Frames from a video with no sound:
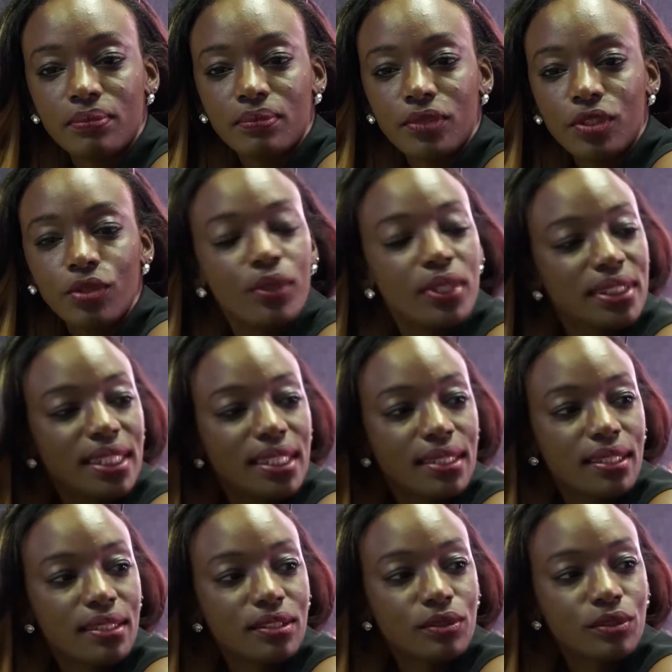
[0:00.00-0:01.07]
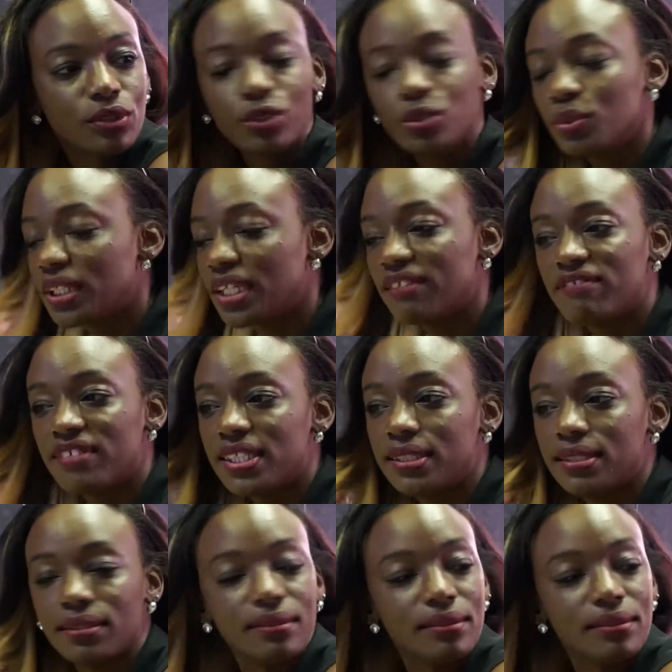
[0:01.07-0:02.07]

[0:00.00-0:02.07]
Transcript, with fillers: you know, attended to, shoes and feet.